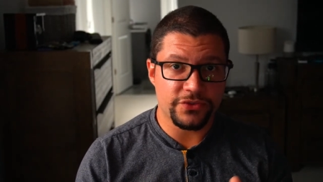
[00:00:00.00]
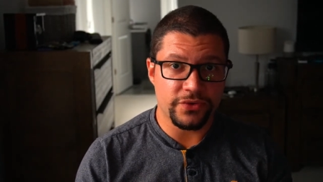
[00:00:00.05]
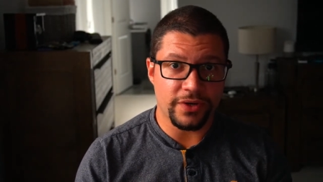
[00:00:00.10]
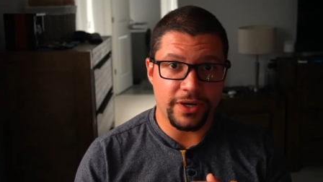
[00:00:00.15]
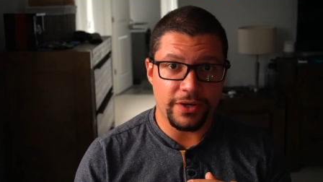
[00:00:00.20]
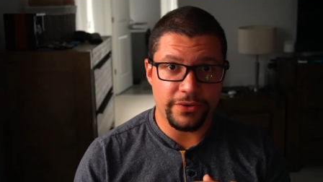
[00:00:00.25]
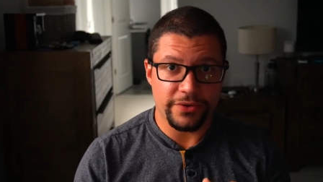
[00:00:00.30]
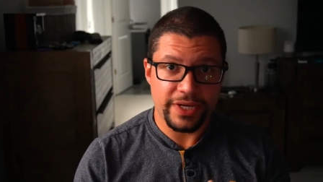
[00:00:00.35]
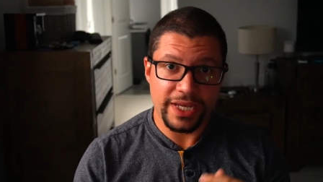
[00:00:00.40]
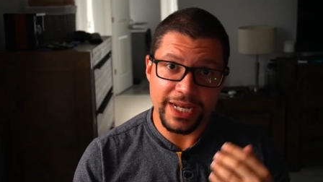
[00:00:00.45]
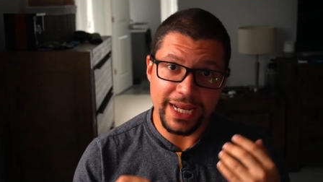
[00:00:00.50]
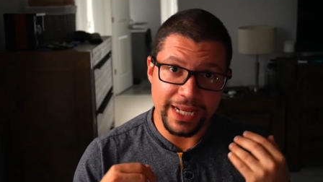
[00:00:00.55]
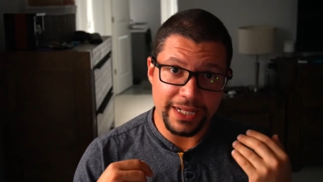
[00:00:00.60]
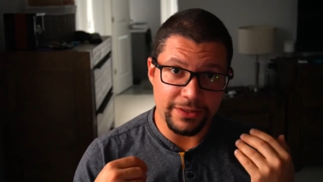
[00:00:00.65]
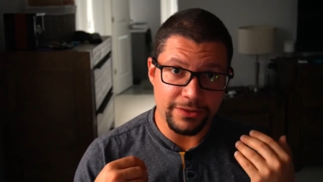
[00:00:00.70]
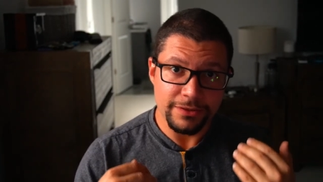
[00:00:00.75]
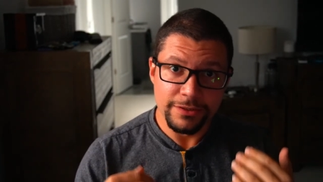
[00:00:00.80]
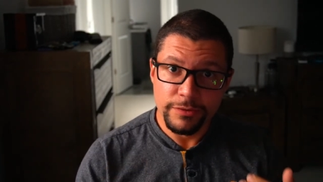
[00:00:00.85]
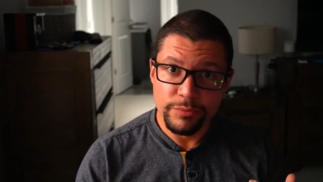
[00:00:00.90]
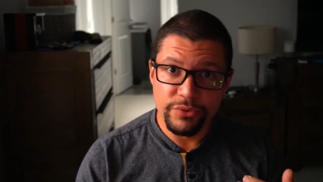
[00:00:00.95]
You can add
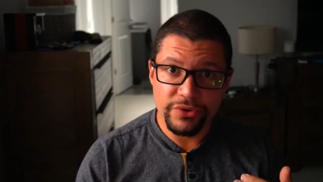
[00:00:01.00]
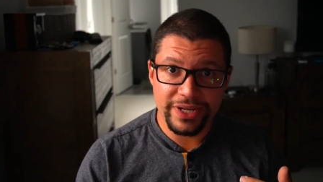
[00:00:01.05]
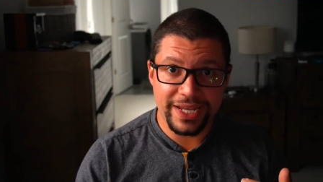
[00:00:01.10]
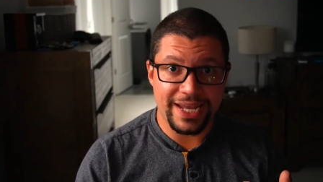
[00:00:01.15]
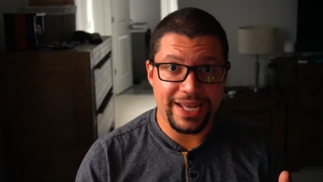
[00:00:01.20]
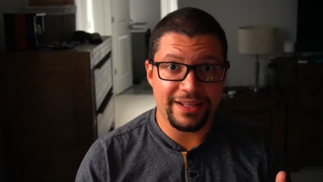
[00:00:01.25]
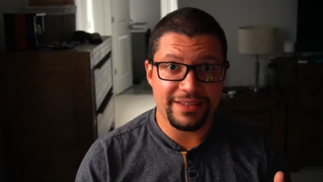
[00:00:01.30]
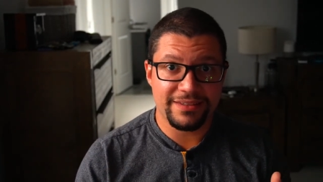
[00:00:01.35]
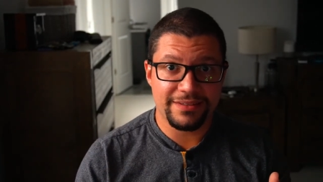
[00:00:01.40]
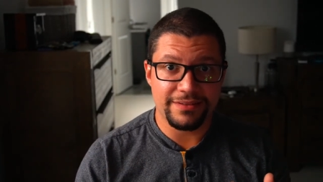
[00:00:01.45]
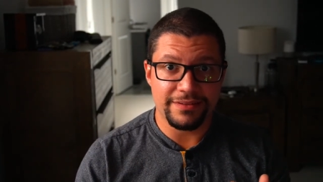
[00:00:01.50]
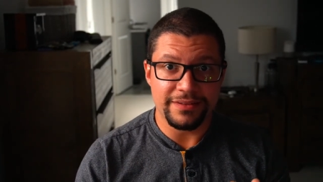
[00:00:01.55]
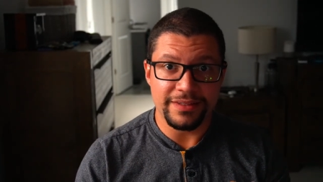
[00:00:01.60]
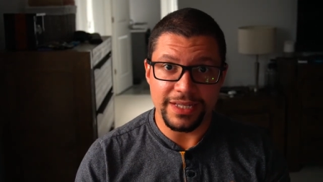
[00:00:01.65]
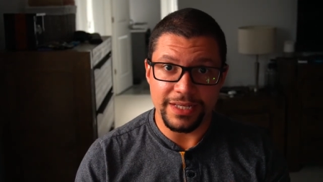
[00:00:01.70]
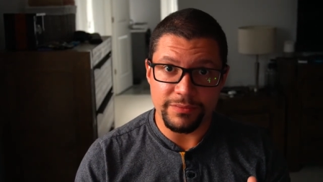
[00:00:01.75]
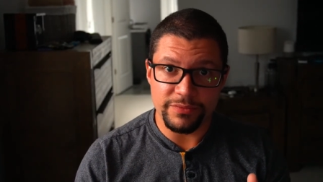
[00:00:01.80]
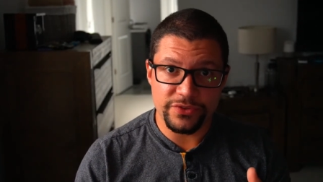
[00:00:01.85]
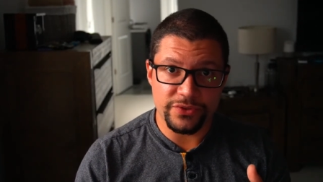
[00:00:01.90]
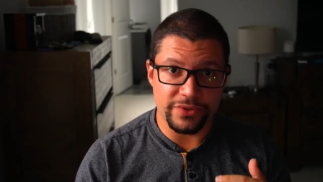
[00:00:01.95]
lubricants to them
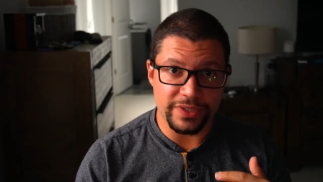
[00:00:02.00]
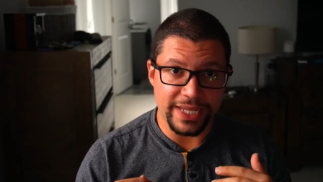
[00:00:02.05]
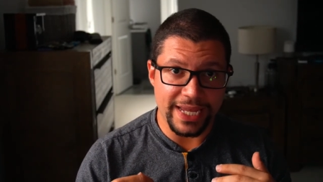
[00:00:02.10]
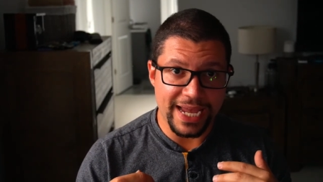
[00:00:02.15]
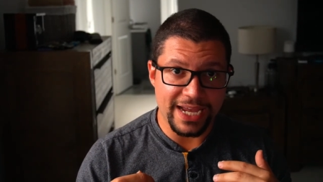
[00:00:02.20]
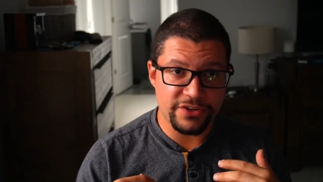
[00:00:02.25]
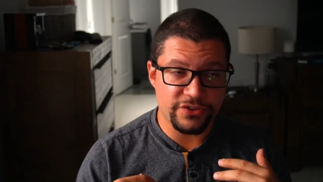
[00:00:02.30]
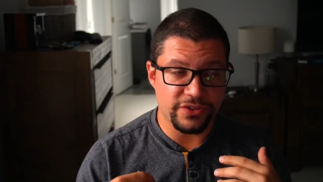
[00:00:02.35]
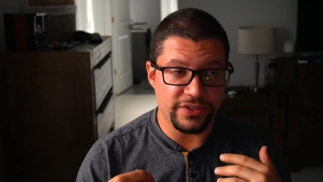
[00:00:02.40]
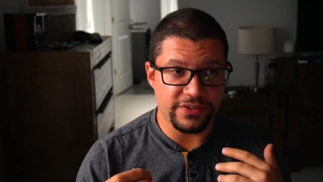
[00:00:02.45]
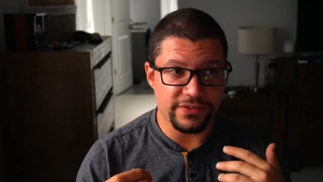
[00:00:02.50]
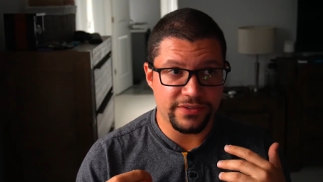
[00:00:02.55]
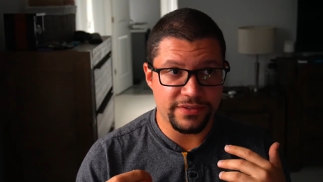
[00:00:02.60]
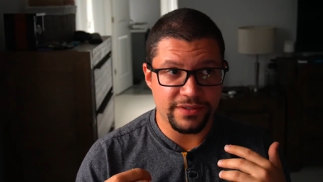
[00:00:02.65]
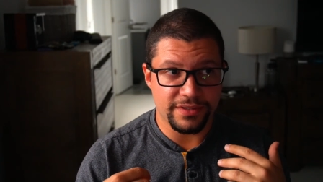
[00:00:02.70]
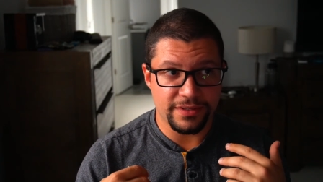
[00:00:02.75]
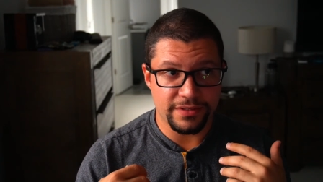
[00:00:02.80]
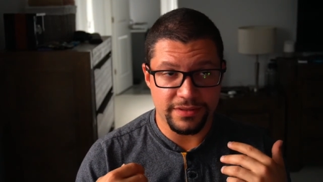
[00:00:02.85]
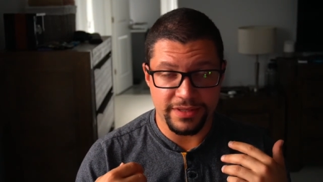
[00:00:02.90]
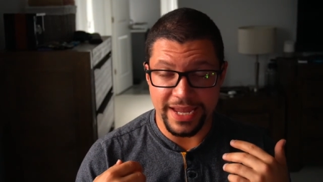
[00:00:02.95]
so they actually
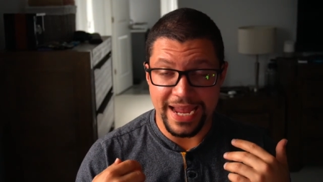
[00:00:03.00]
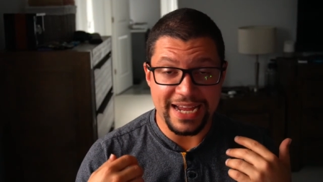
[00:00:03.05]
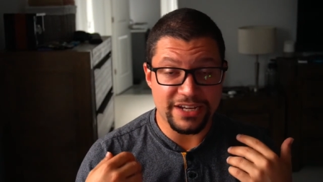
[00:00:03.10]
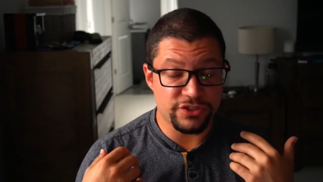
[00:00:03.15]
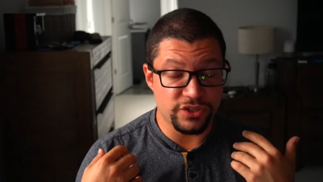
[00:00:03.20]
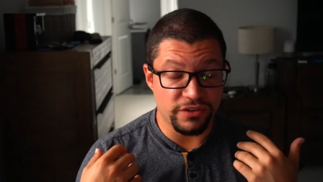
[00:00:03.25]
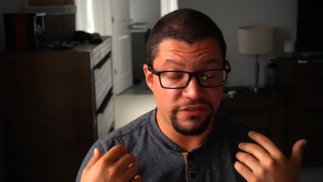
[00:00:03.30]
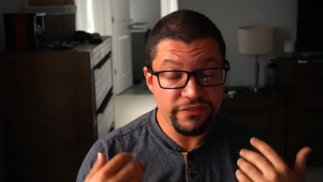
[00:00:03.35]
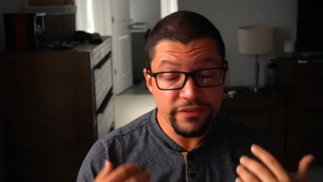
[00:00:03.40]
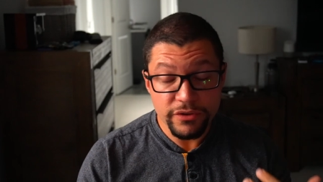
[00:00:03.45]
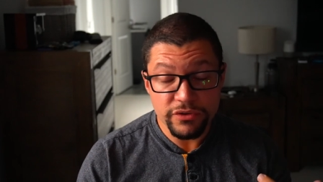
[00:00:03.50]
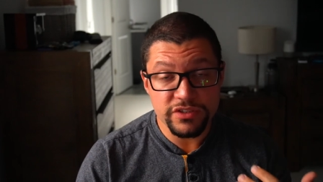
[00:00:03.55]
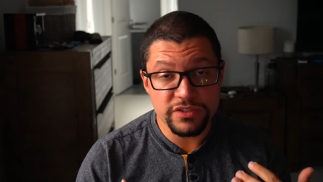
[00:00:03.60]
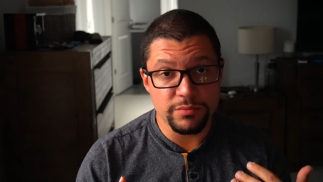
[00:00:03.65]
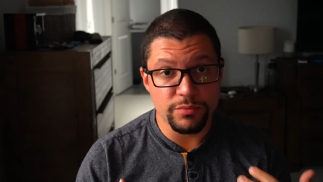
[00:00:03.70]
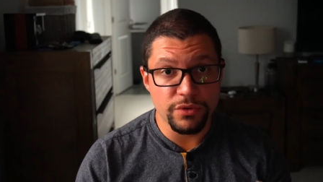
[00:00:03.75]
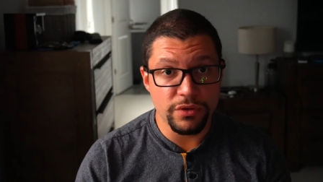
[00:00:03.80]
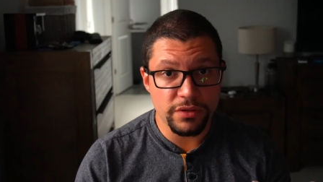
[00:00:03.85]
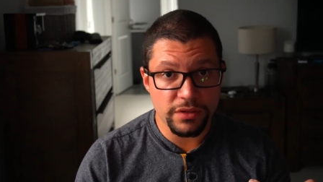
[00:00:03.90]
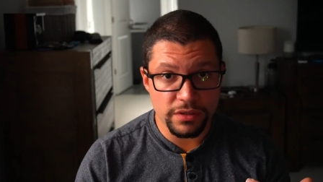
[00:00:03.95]
they actually feel
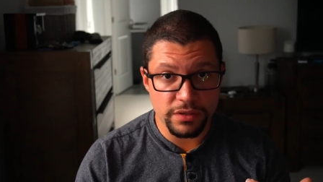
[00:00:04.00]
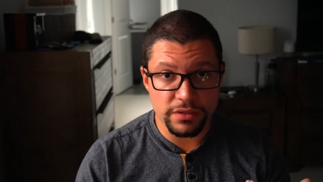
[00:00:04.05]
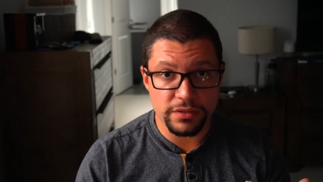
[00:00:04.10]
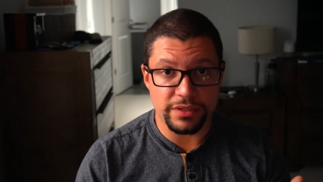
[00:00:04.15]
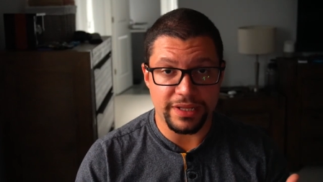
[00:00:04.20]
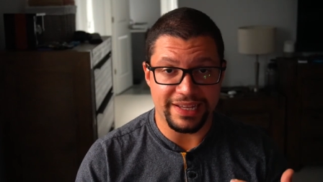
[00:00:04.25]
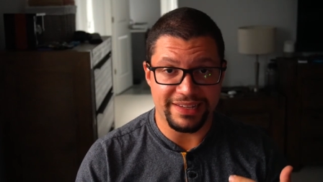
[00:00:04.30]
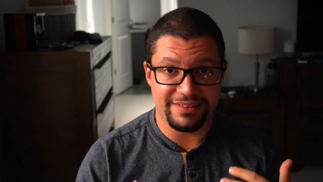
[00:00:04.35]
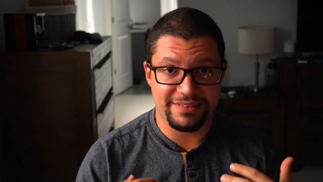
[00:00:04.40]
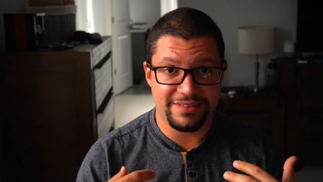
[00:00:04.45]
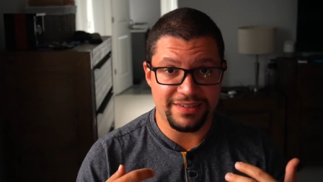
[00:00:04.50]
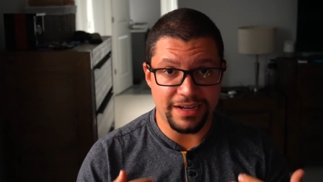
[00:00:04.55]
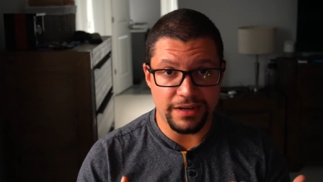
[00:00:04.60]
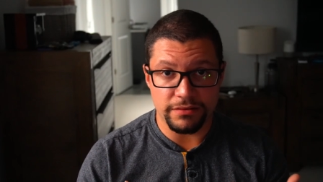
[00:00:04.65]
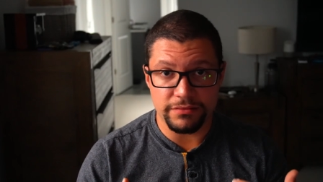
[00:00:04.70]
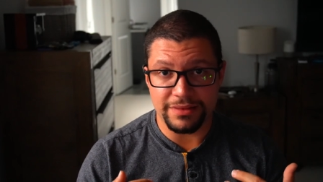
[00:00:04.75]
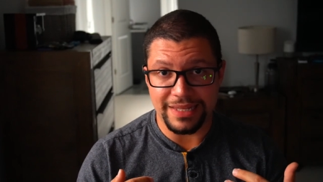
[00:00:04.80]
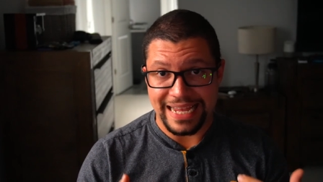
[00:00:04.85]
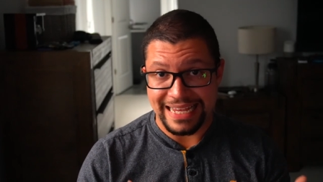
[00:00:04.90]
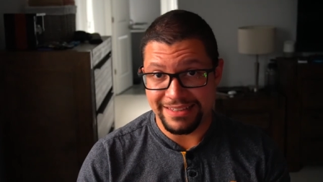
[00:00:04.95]
smoother they sound
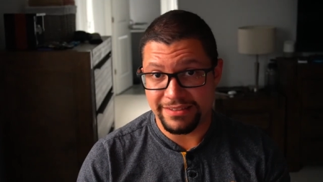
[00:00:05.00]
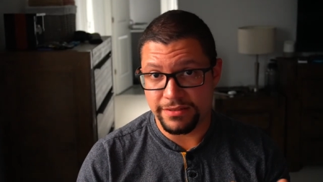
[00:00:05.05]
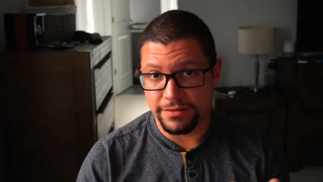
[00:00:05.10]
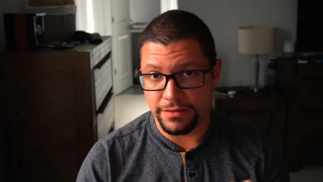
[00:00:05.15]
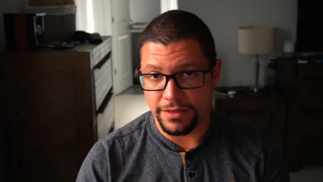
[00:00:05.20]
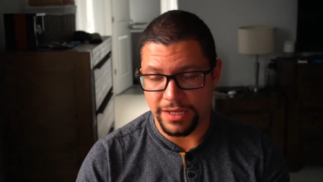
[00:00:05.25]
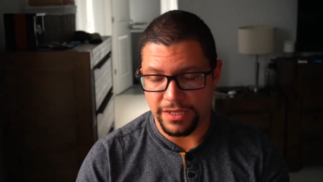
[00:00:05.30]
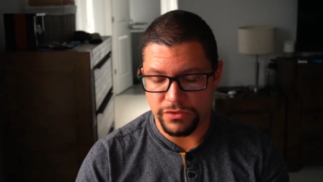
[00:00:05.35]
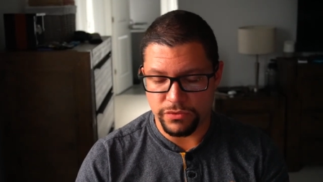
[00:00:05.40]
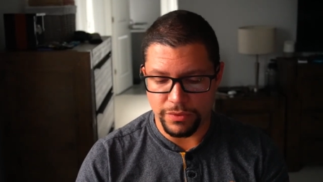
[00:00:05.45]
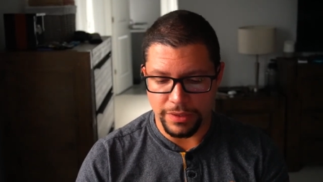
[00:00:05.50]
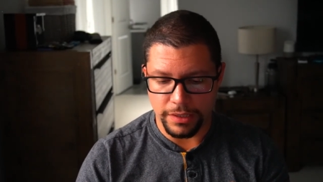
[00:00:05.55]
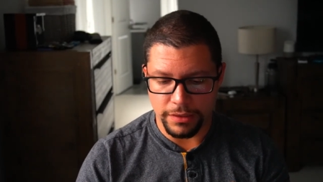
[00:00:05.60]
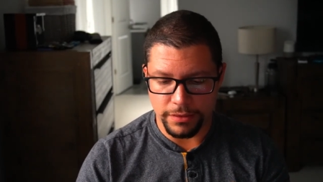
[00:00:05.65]
nicer as well